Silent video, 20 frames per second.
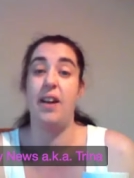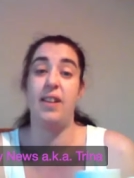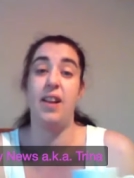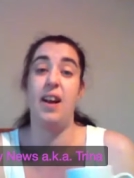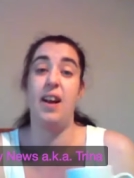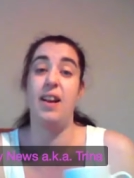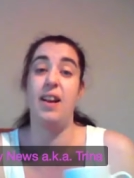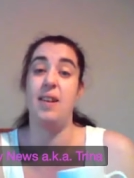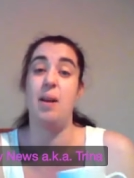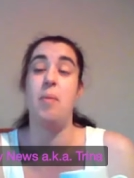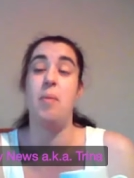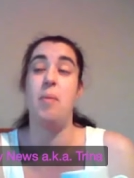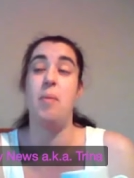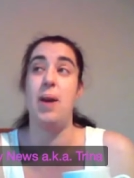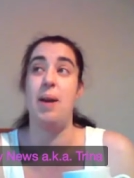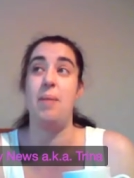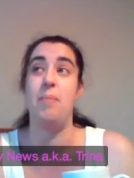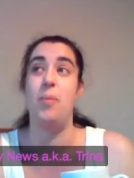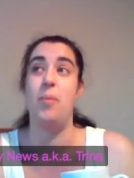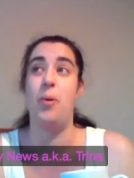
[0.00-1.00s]
I, am a
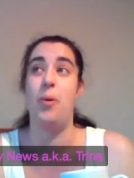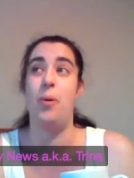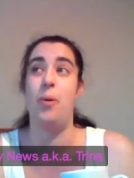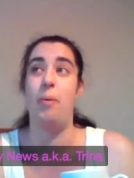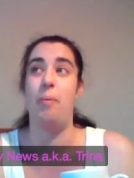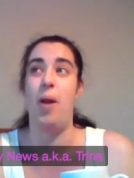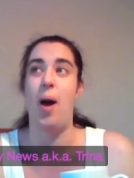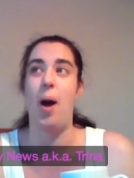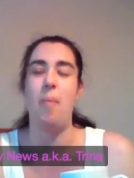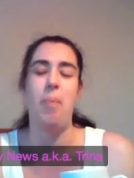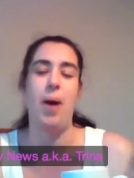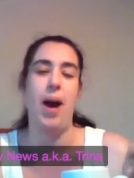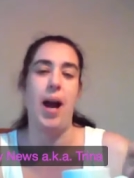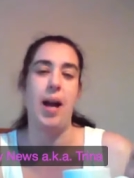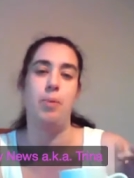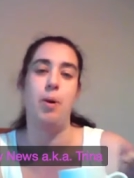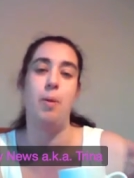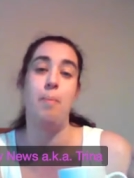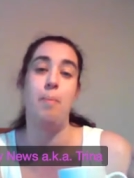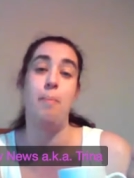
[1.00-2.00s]
bit more like
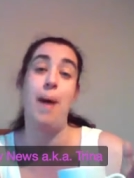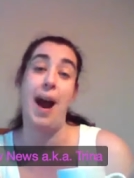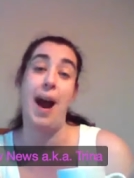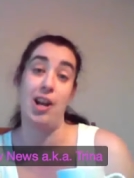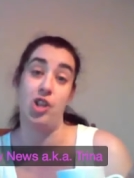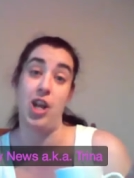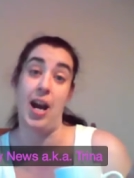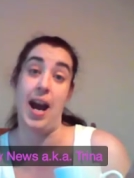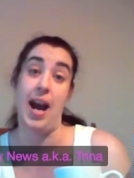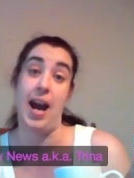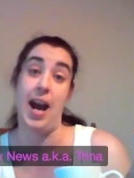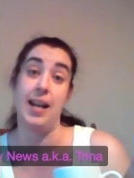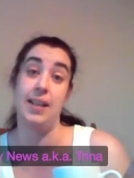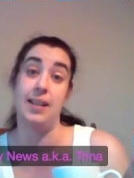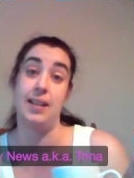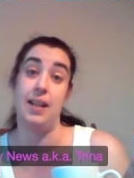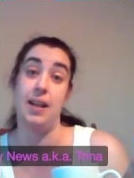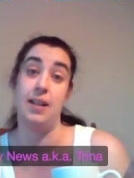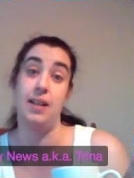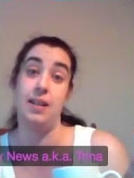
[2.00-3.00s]
paper mache than
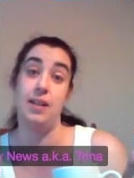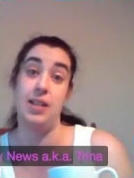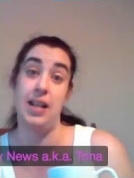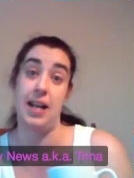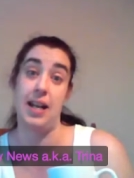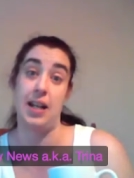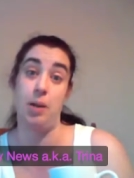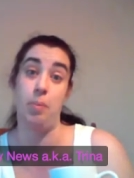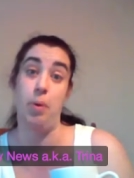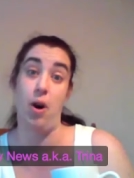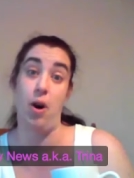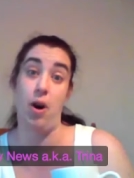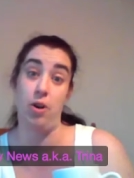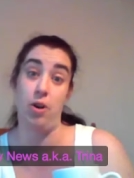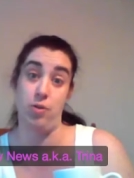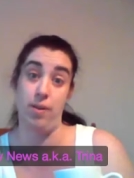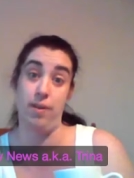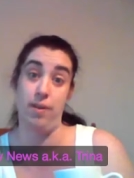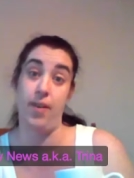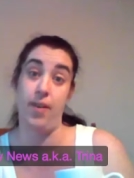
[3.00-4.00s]
decoupage.
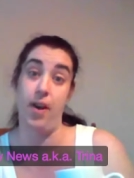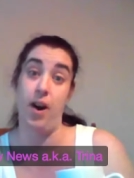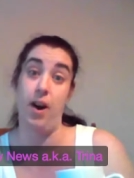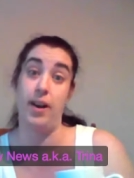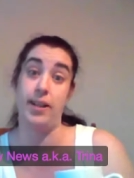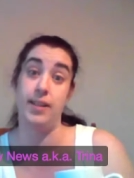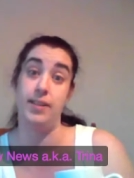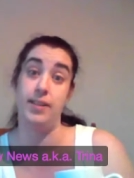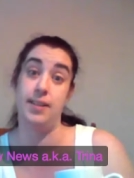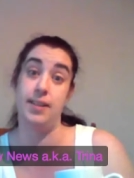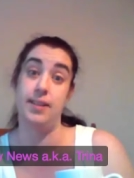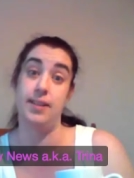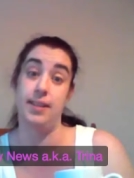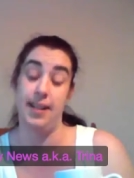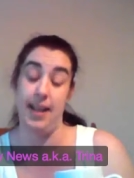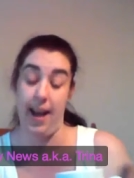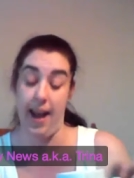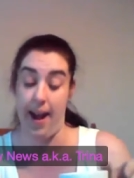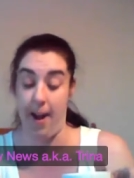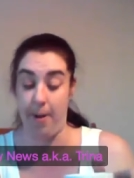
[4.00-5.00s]
Yeah.
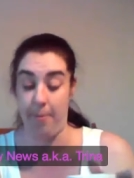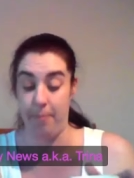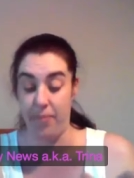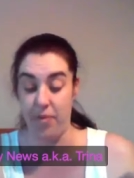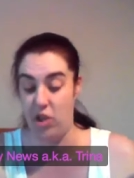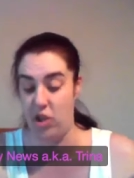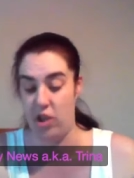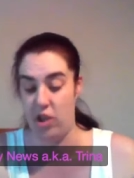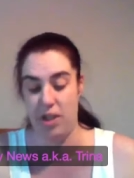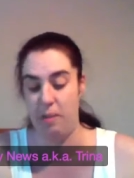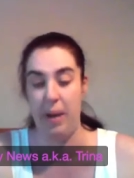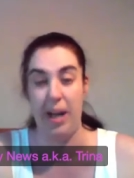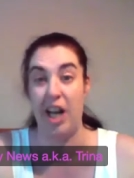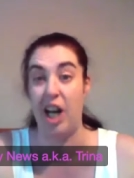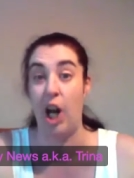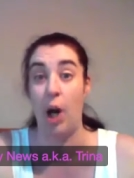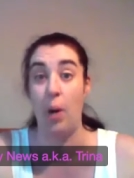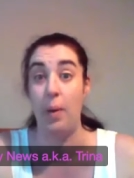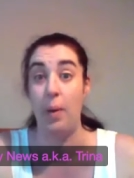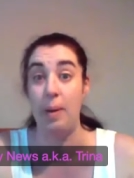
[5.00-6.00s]
yeah it's just a
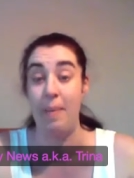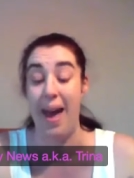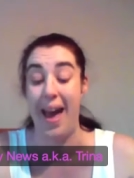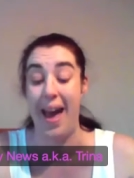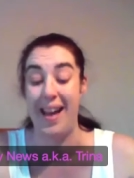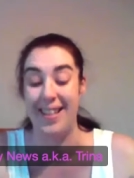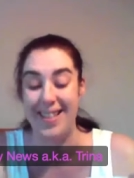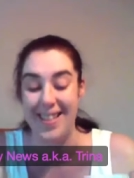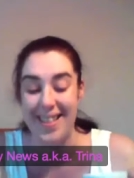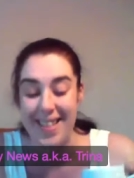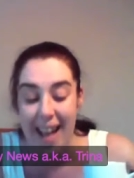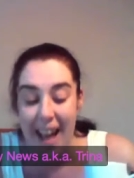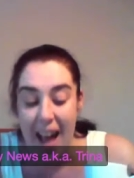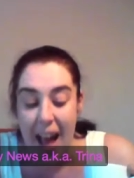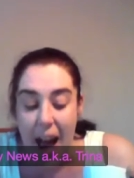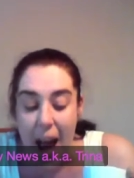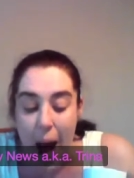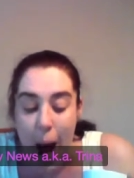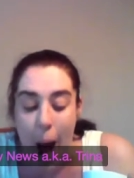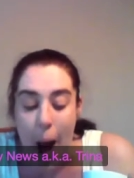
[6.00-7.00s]
bit gluey mess.
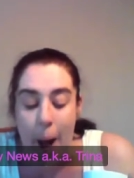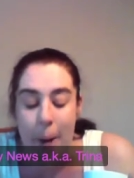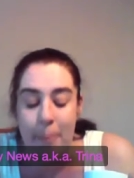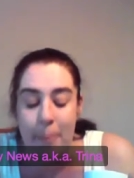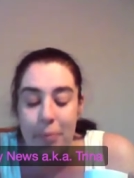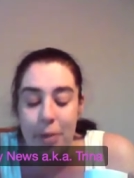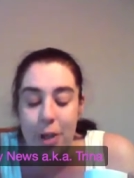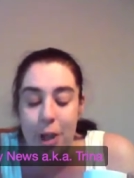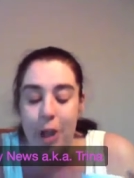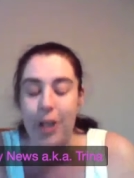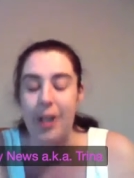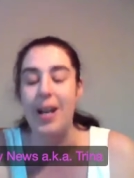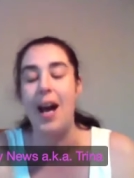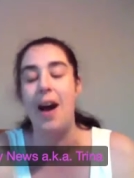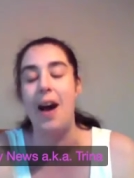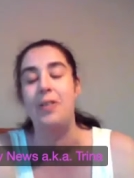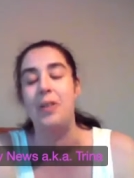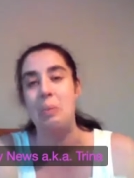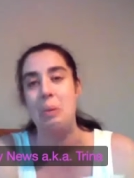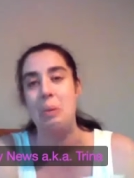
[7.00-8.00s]
Um, you can
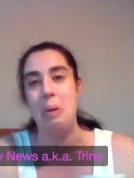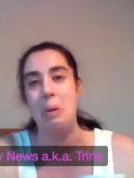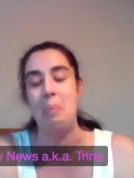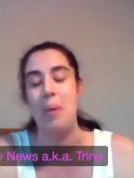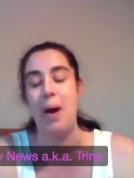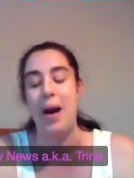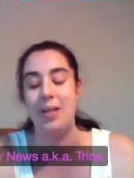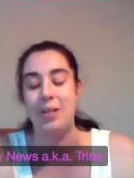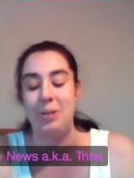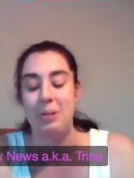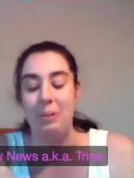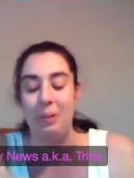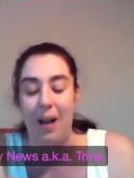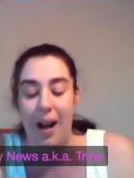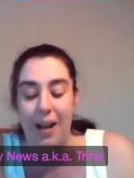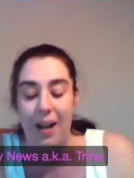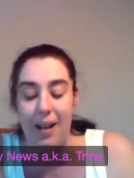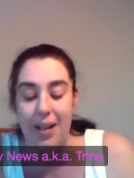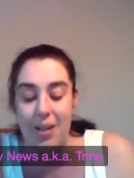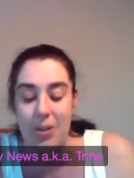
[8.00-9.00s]
have them in pastel
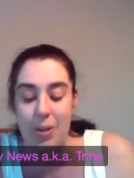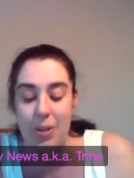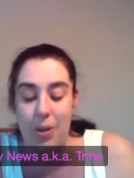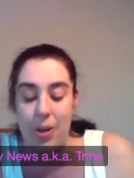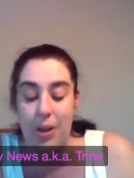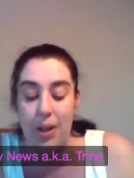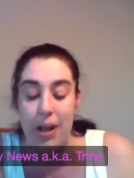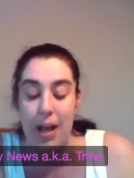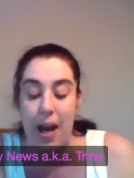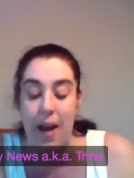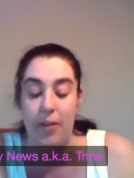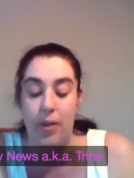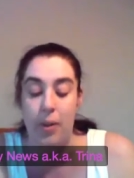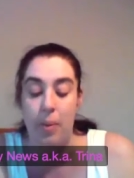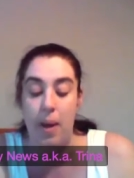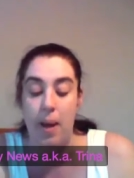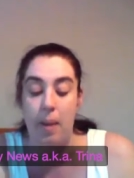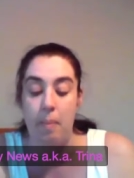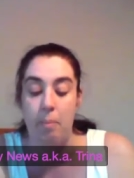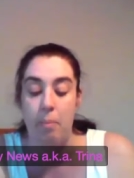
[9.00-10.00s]
colours or you can have
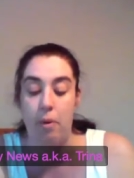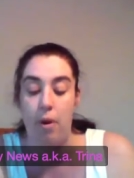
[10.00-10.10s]
them in